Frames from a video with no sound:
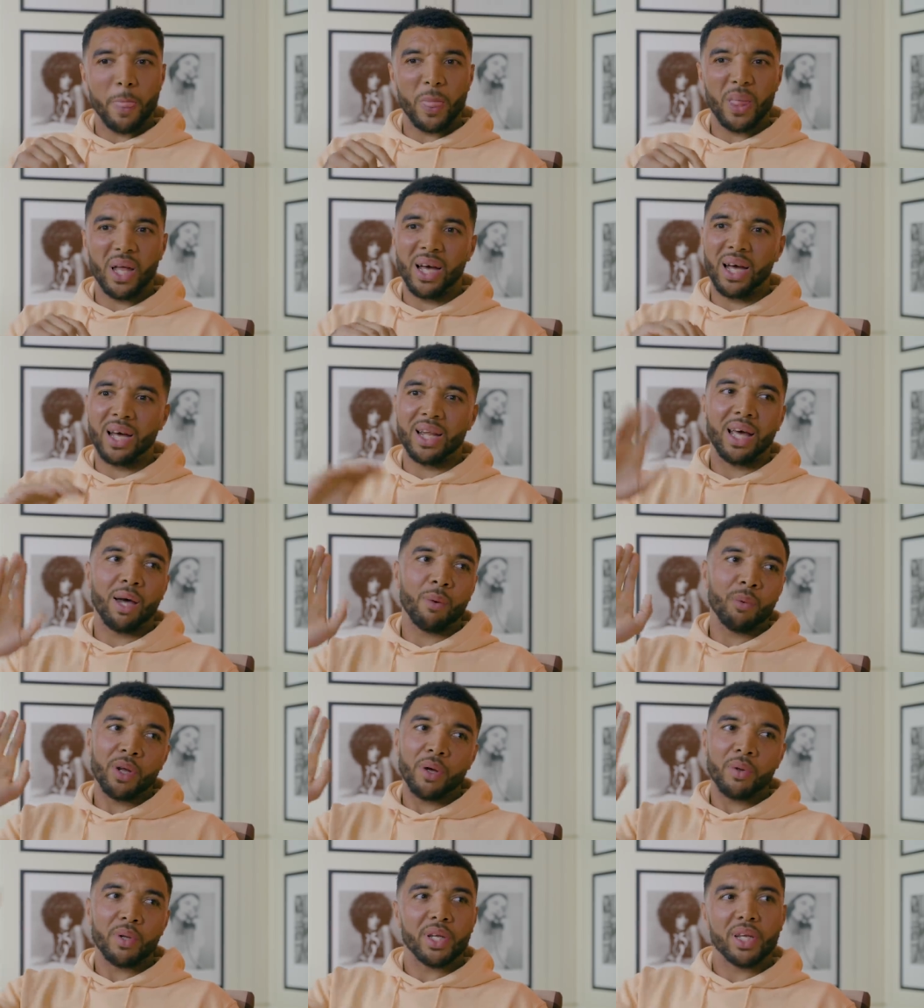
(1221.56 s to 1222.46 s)
ah, no,
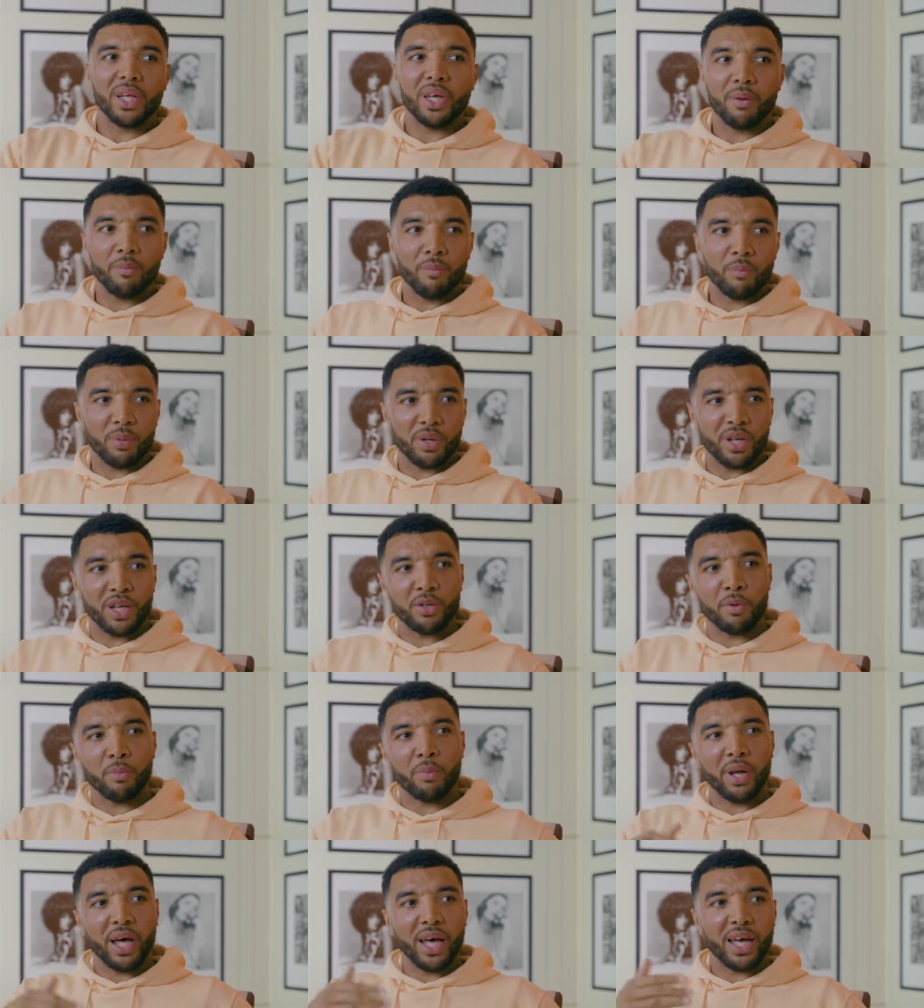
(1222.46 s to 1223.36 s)
we don't need him. But then
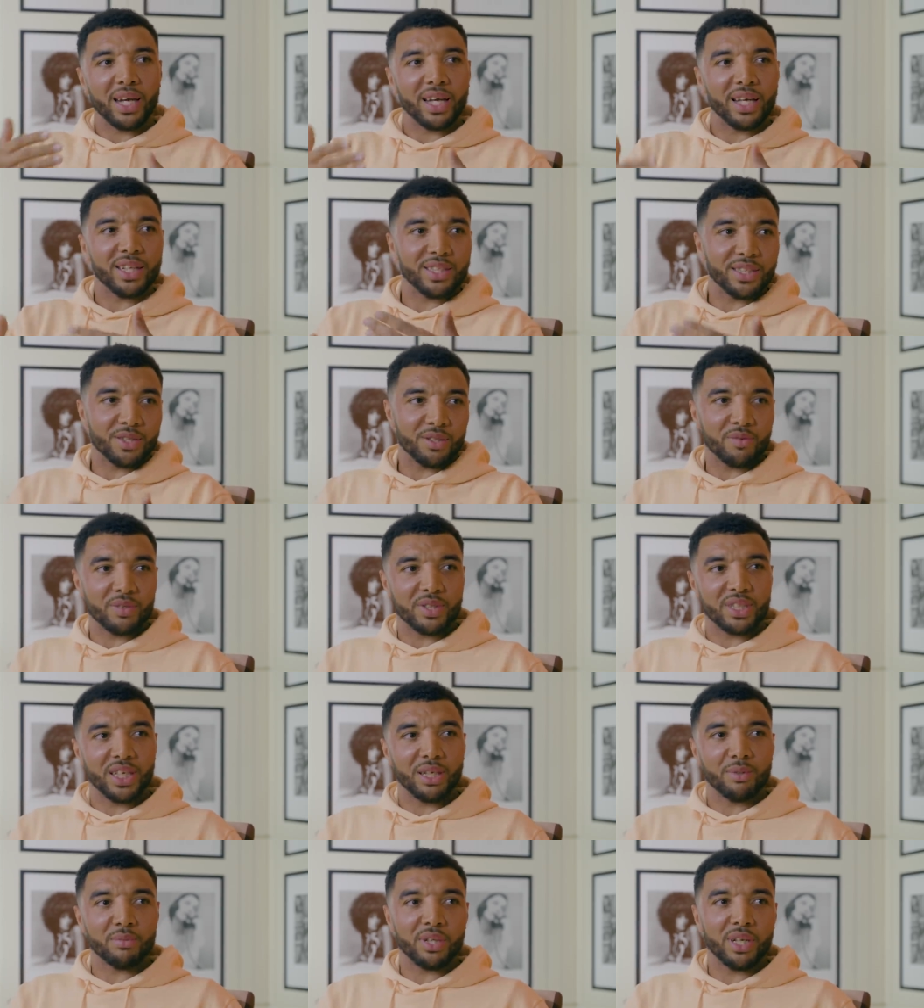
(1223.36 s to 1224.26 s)
you play against these other
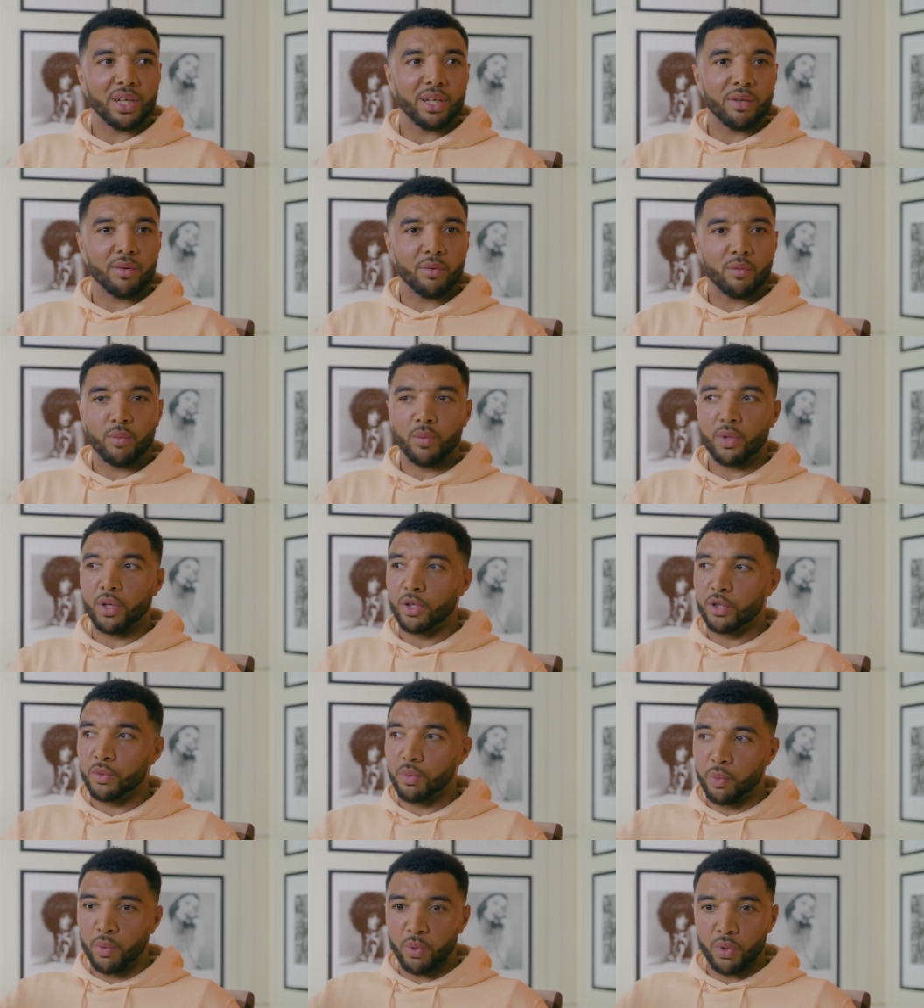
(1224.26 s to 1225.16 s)
teams, and then you can
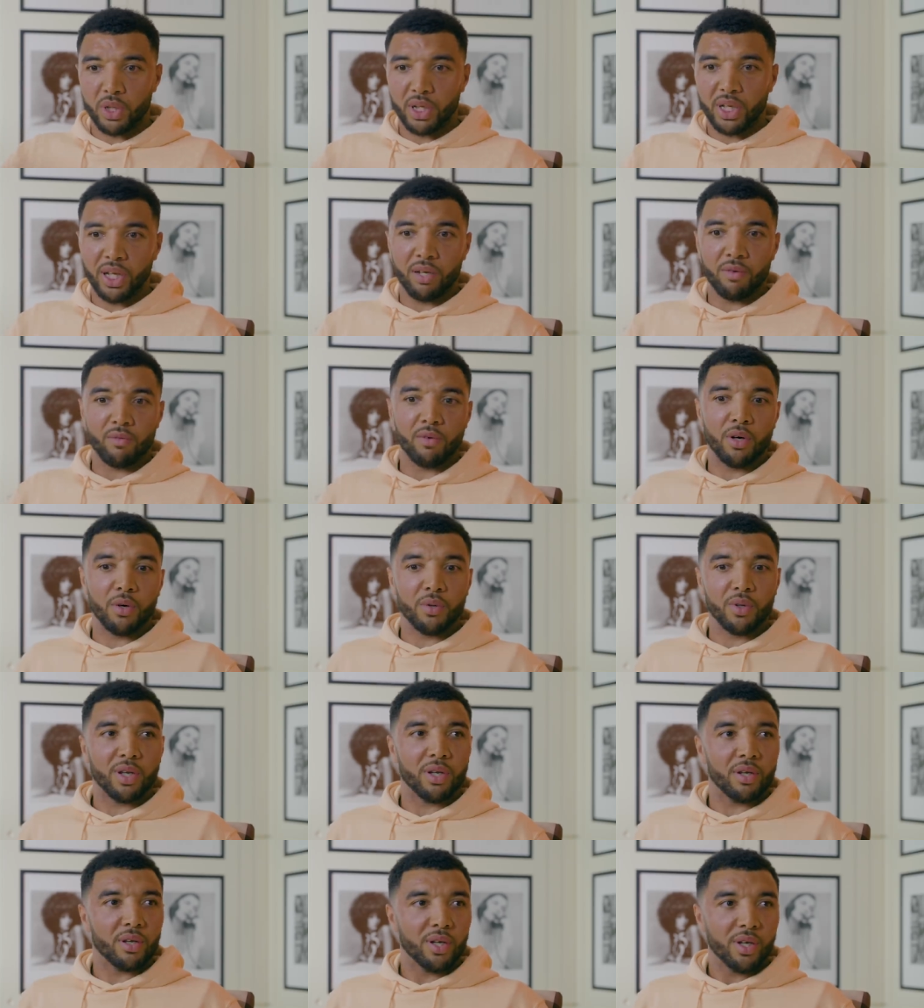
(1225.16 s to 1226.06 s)
just be walking down the road,
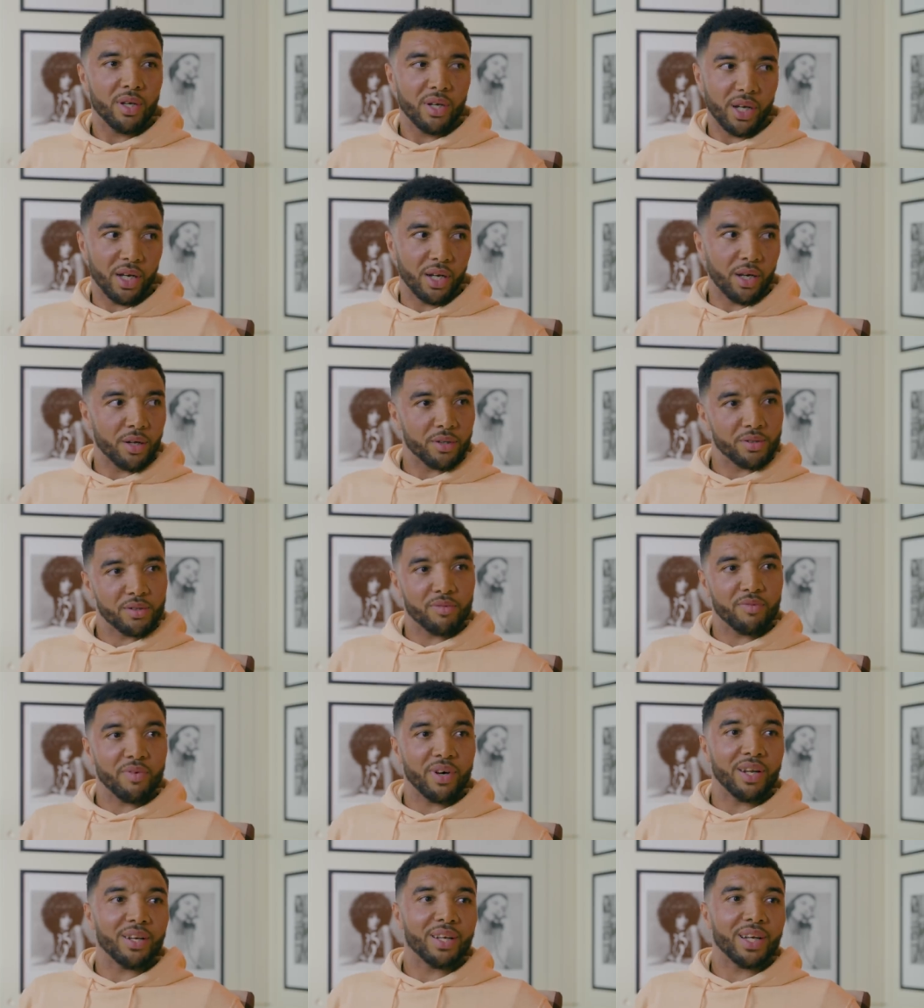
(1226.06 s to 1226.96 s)
and an Arsenal
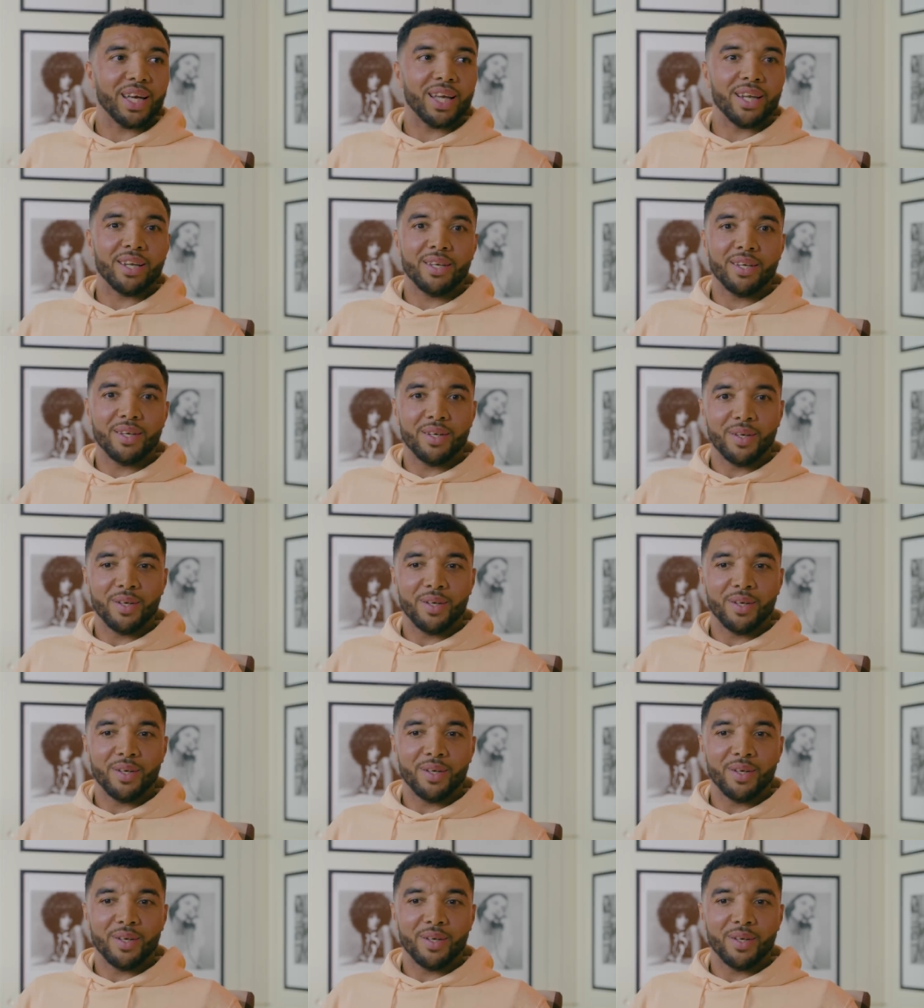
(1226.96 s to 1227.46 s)
fan, again,